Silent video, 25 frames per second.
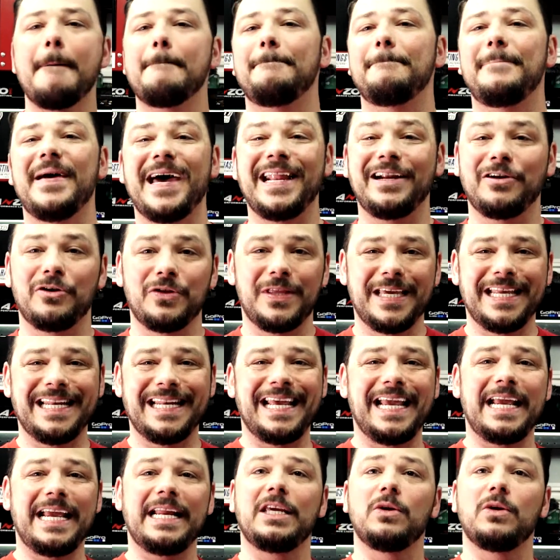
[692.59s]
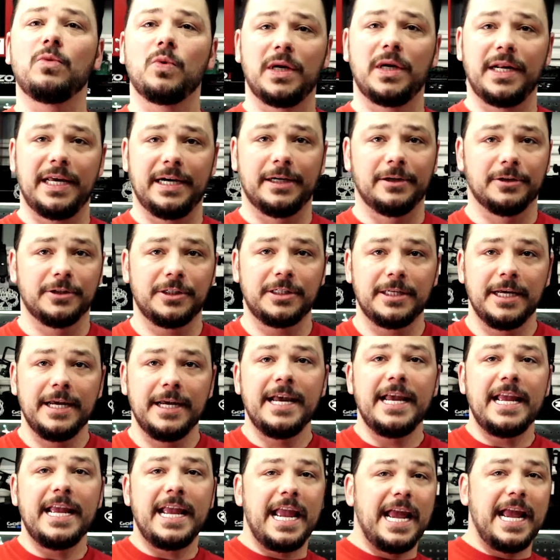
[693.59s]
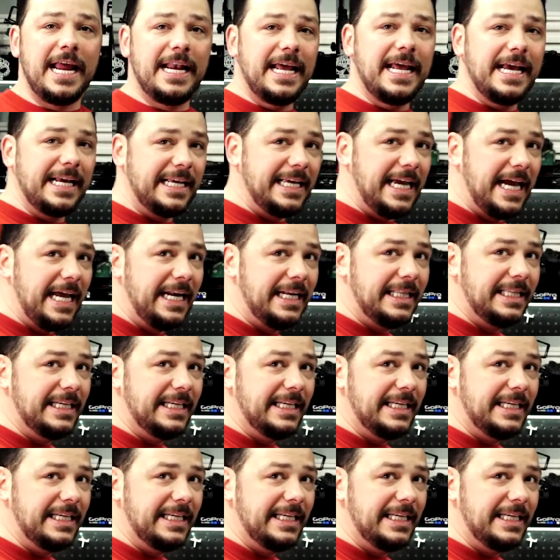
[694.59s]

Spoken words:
better than anyone else. And again,